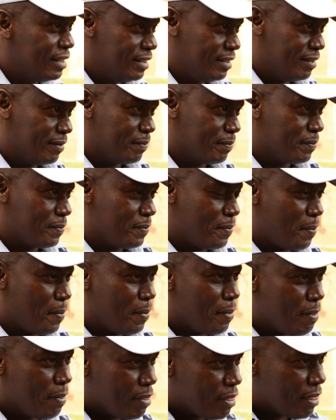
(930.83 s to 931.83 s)
Now this
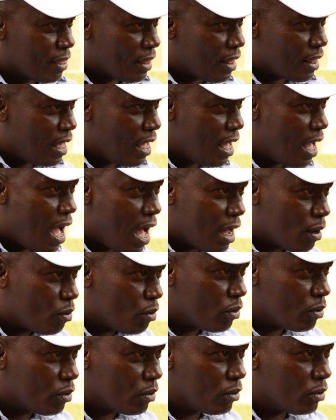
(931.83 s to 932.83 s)
is almost turning
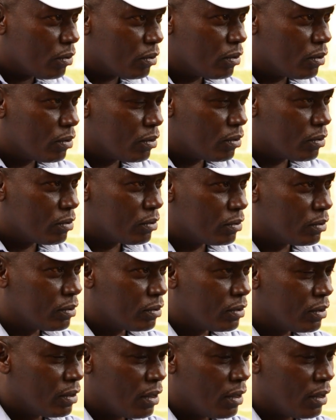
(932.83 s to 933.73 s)
into a campaign now.